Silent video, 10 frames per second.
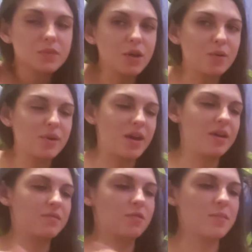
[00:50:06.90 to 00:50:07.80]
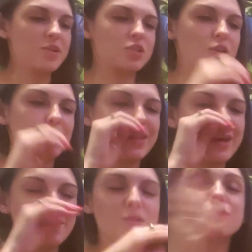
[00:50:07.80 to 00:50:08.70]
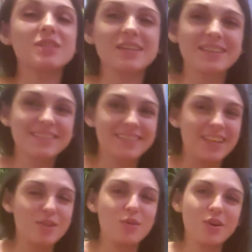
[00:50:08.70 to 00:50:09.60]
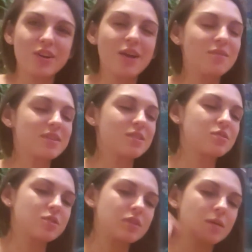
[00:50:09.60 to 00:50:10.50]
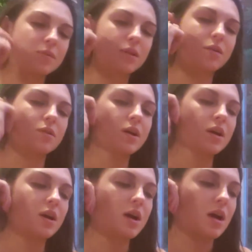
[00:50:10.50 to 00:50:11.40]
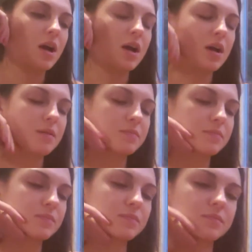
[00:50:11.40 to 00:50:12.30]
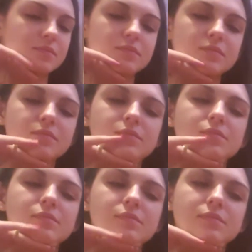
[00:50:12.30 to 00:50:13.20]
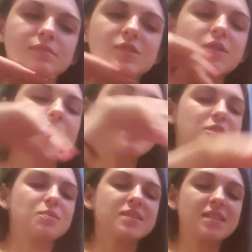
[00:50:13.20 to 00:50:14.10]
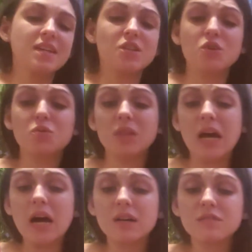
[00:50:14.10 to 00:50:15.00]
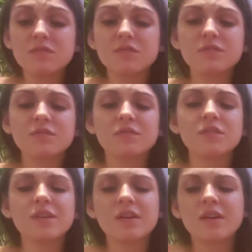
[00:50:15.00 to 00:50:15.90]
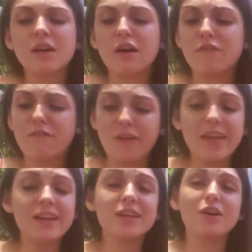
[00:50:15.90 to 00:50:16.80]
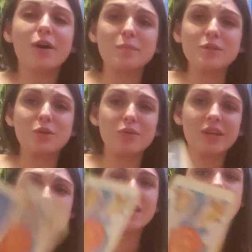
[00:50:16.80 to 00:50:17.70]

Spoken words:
Okay, information on that music that you hear now is also down below. So Aries, we see a new love, a fated opportunity,